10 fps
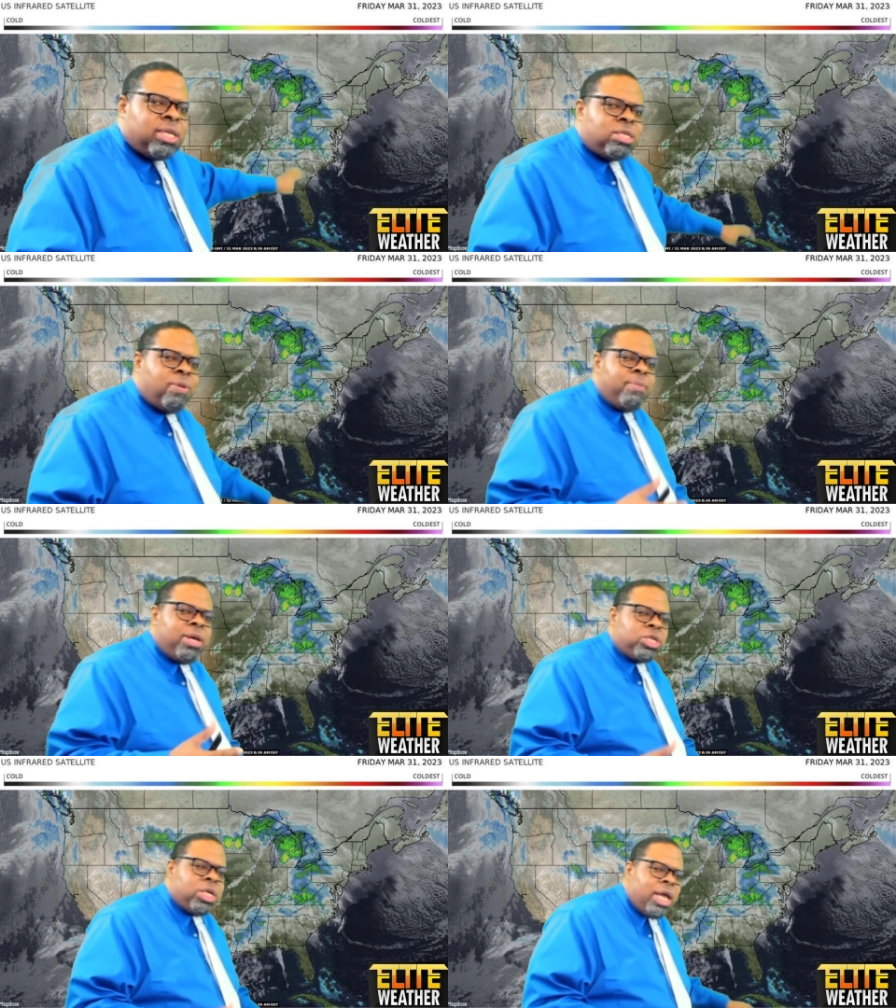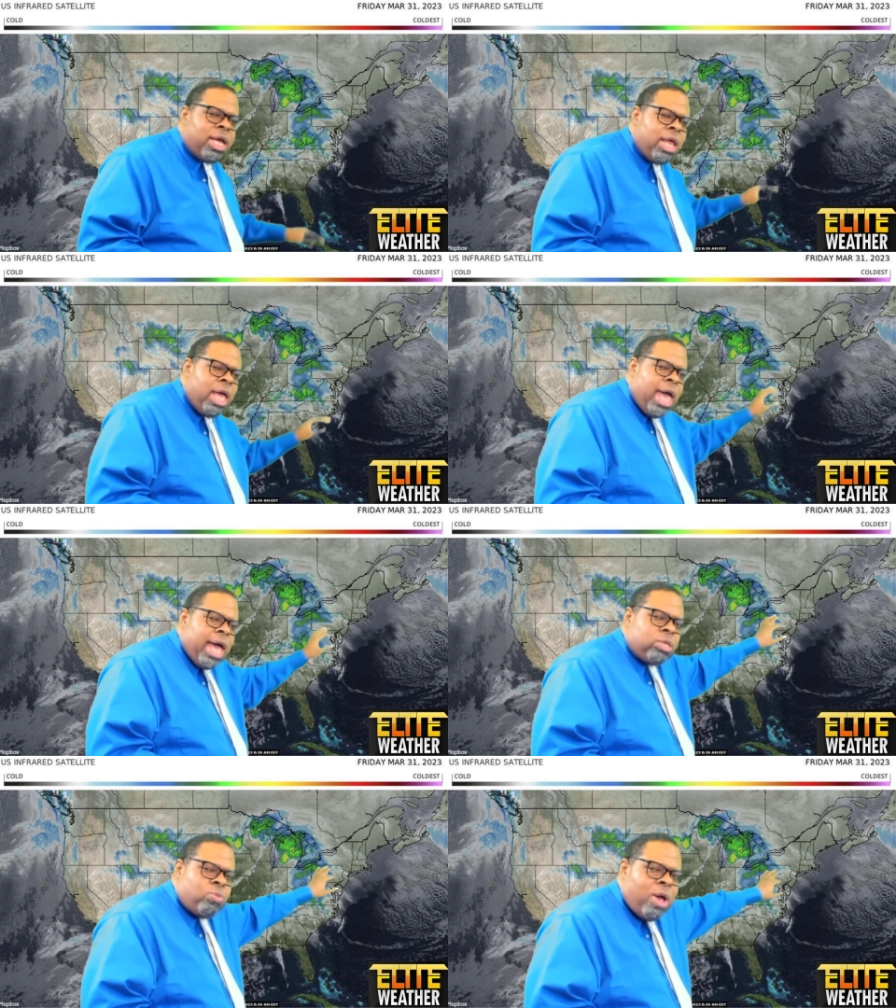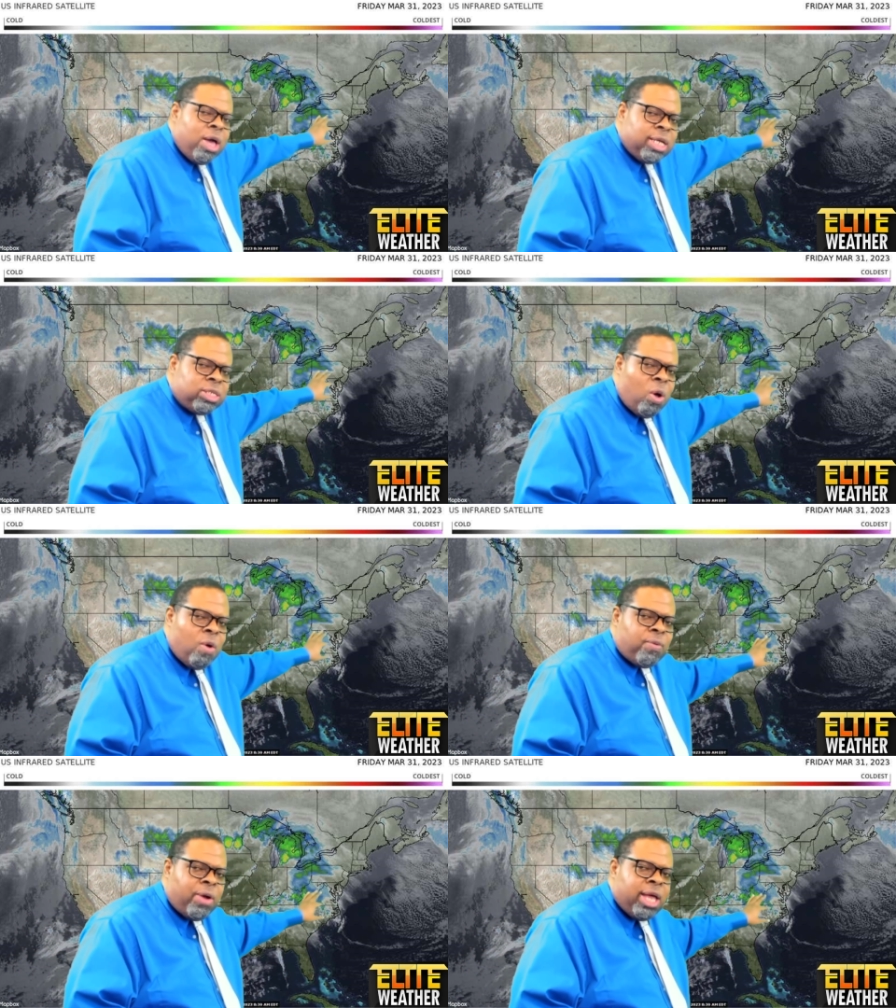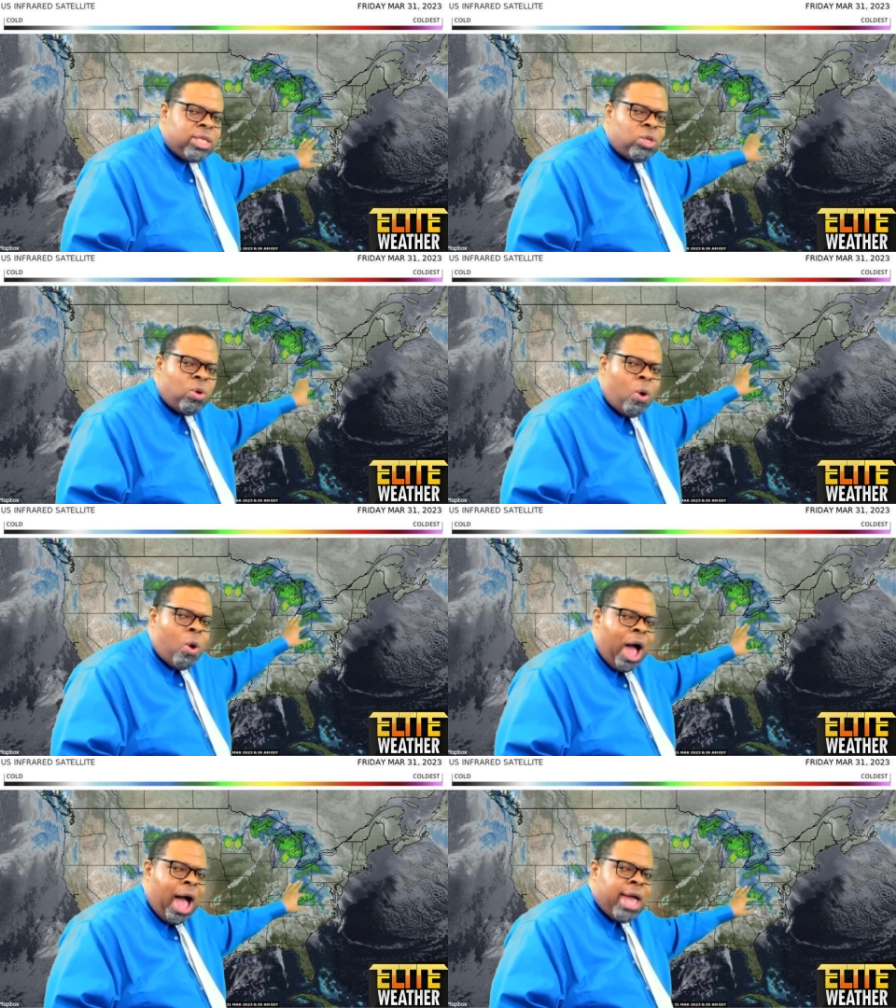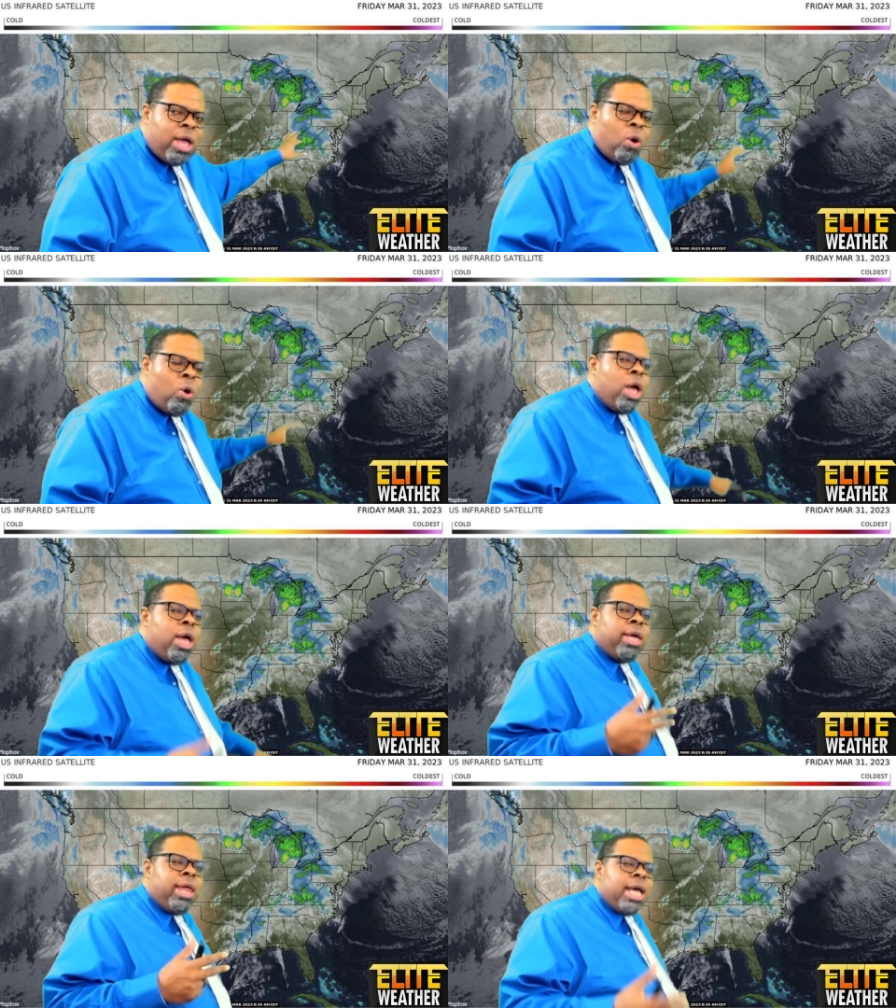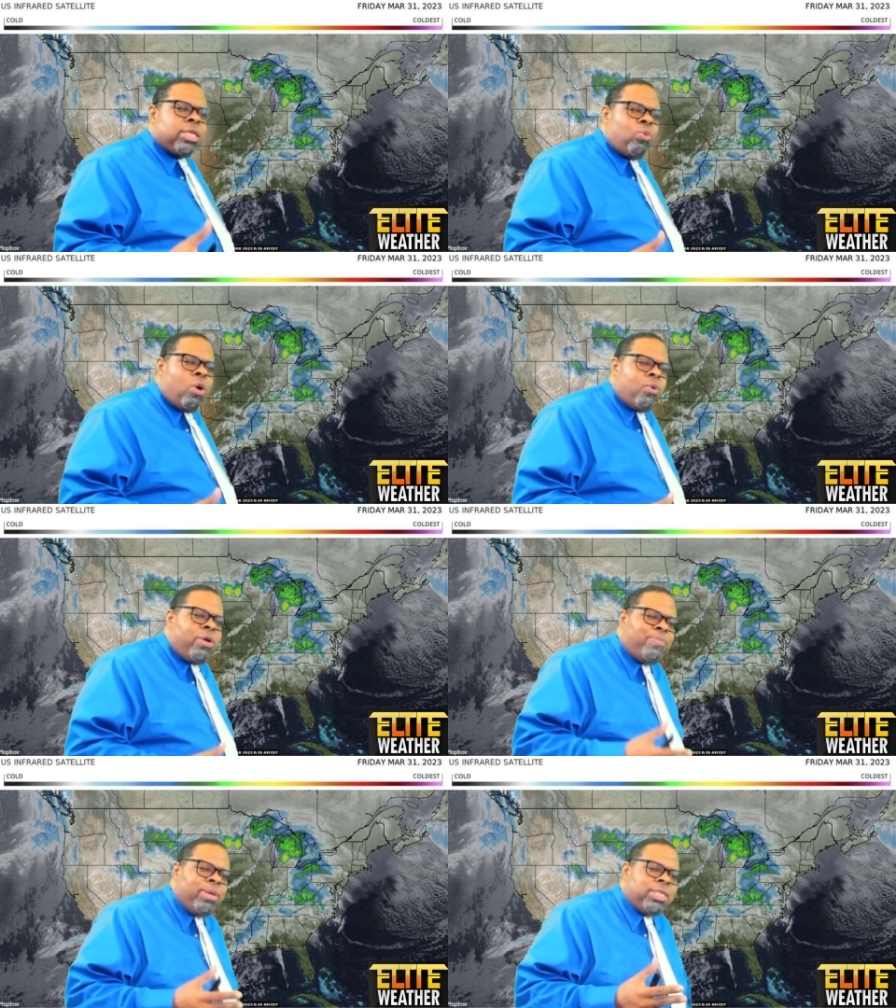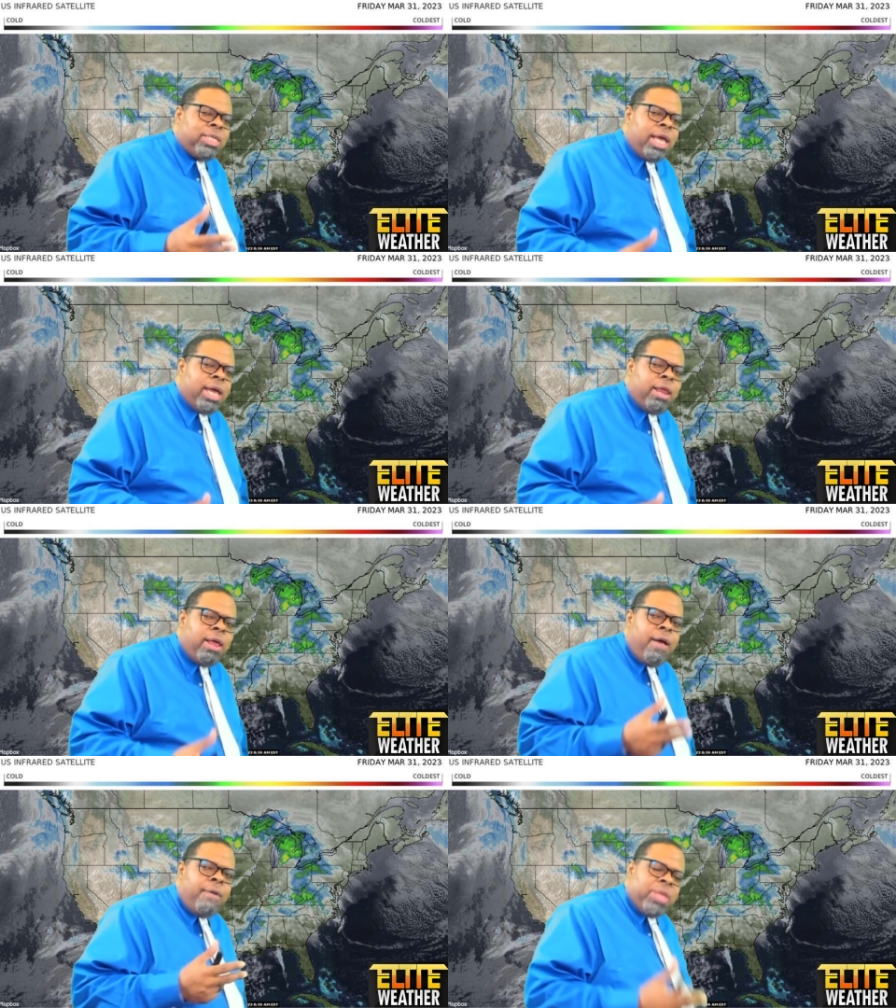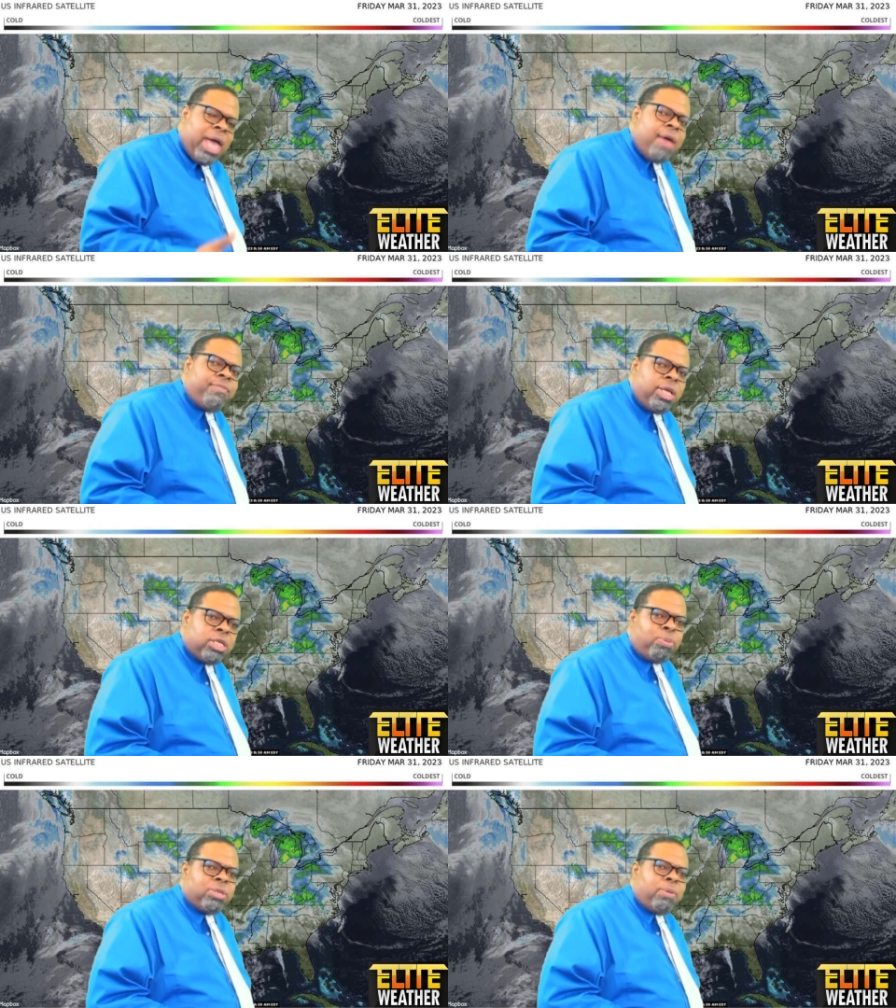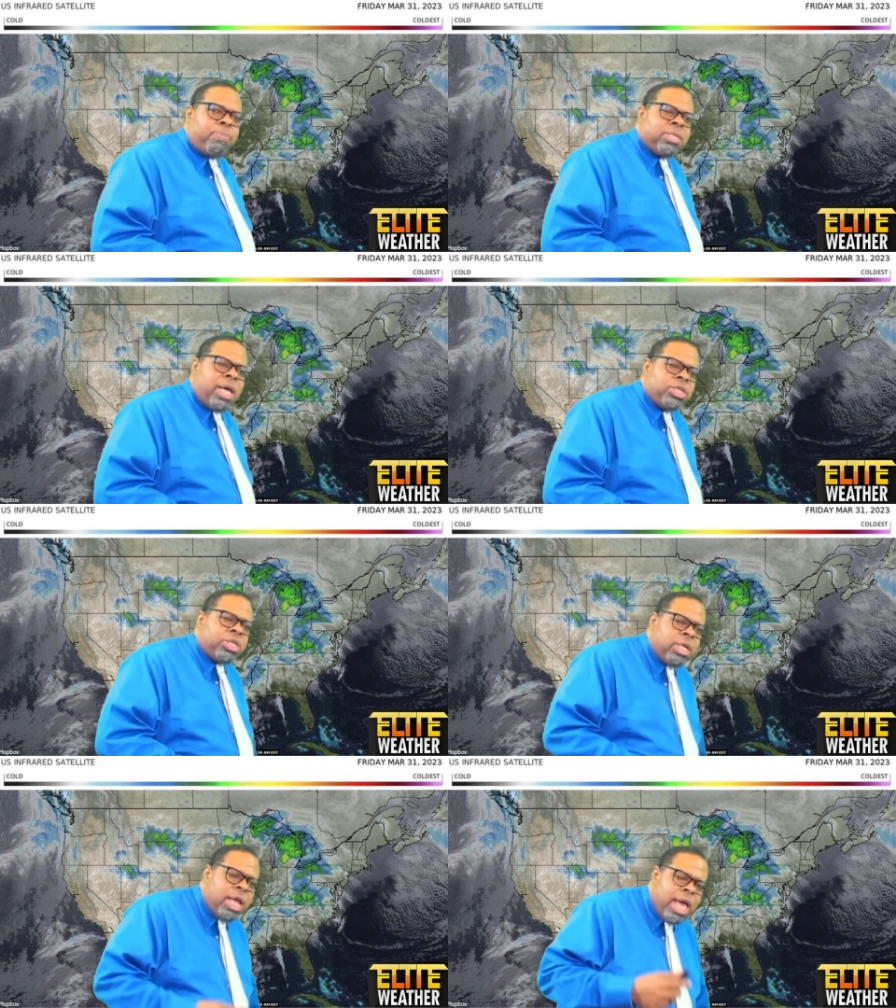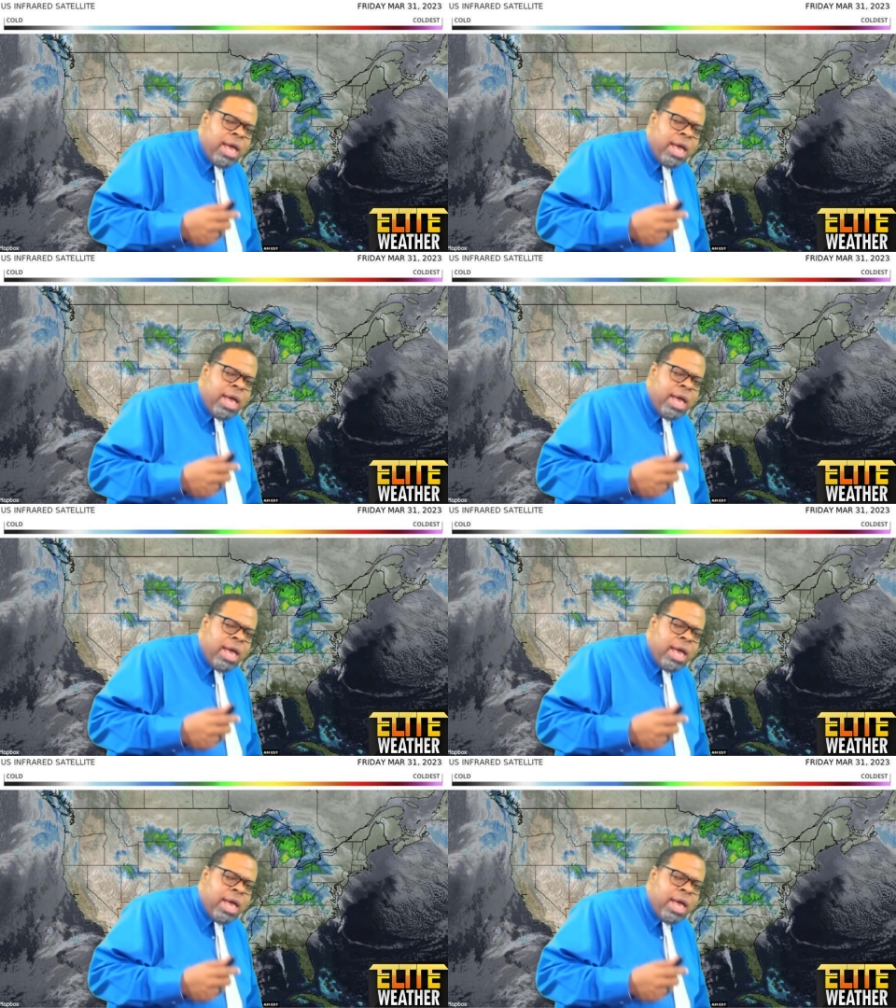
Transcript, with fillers: into Michigan, as well as over into Ohio. And that's where we've been seeing the heaviest precipitation